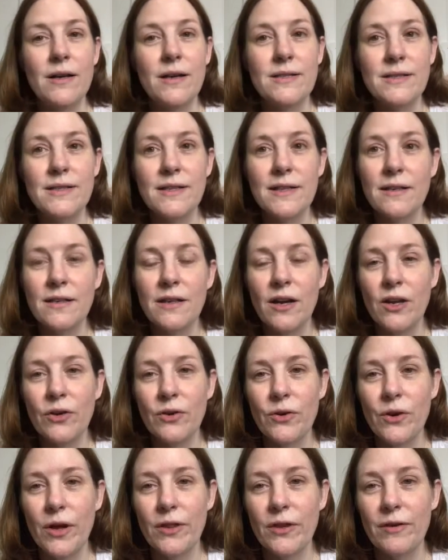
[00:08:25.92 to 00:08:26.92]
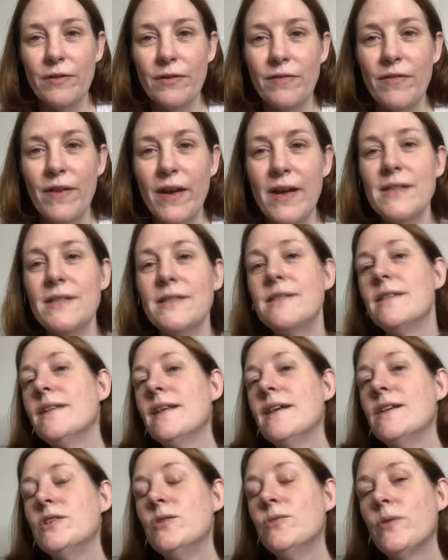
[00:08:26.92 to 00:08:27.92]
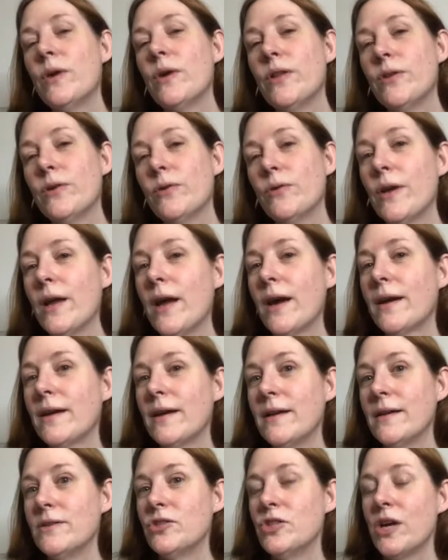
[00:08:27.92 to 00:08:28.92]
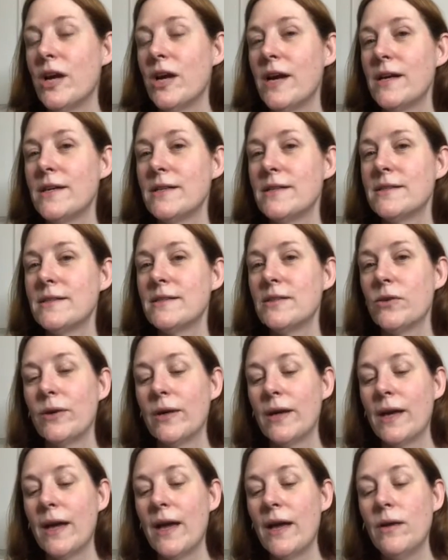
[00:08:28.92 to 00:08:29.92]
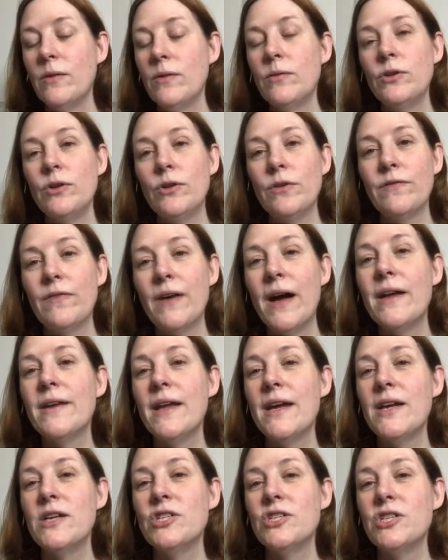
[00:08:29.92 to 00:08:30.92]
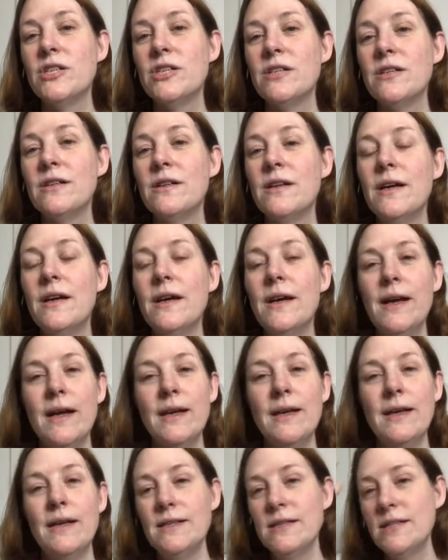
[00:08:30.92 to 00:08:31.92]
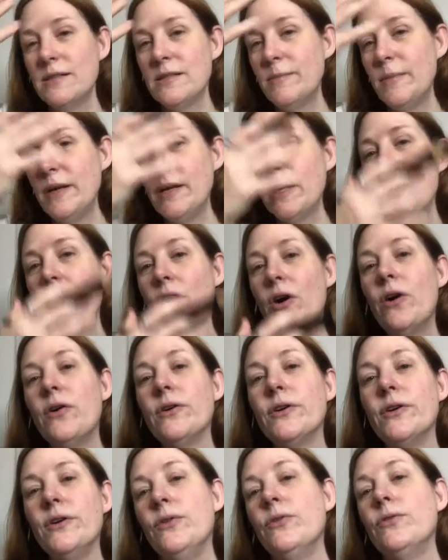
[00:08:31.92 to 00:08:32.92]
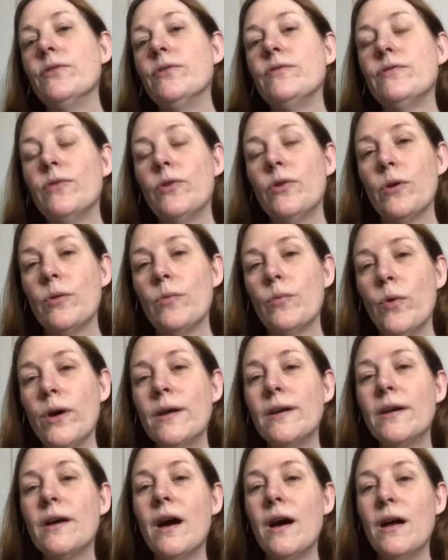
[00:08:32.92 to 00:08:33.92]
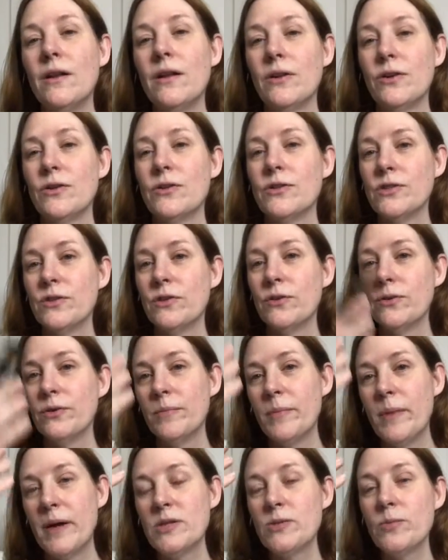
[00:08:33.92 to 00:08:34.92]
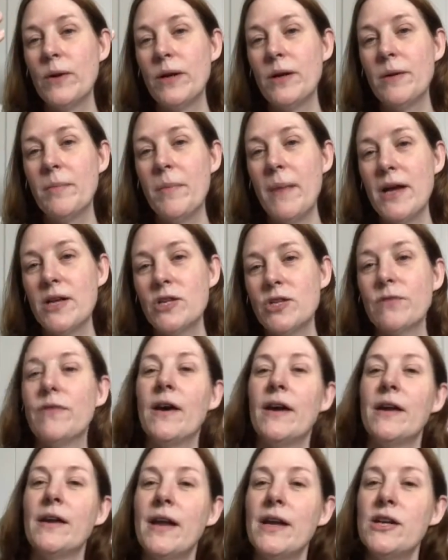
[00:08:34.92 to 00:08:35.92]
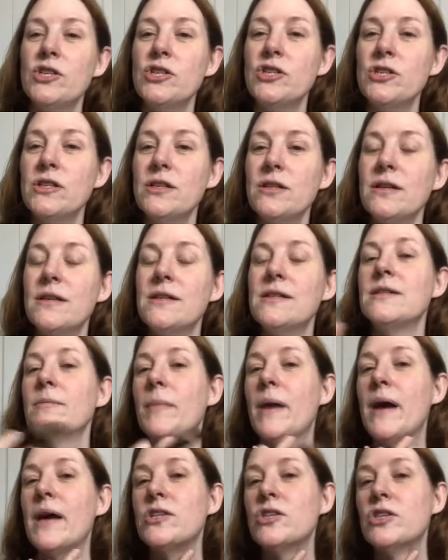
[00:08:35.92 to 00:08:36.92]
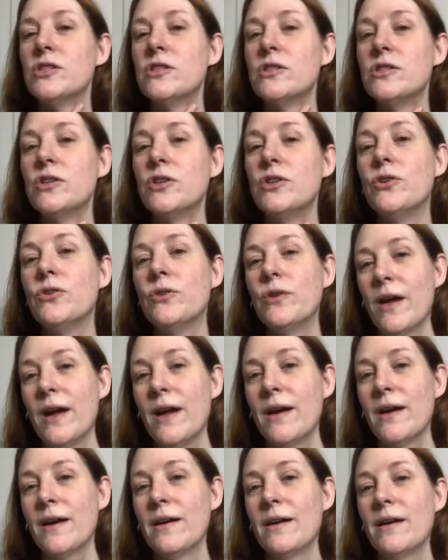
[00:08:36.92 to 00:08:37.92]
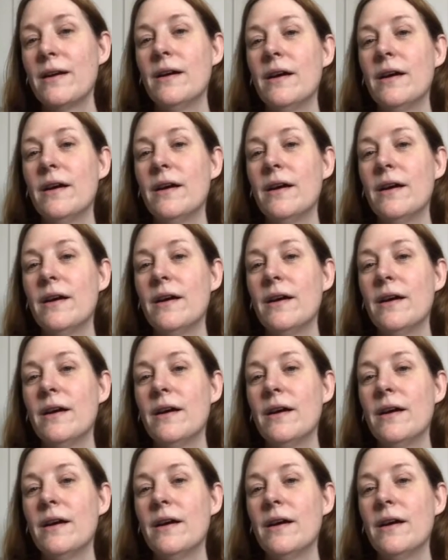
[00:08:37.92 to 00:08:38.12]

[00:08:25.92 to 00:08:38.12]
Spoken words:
skin color on their face than they do on their neck and chest. So again, your foundation, it needs to be all uniform, one color. So the best way to match your foundation is to match it to your neck.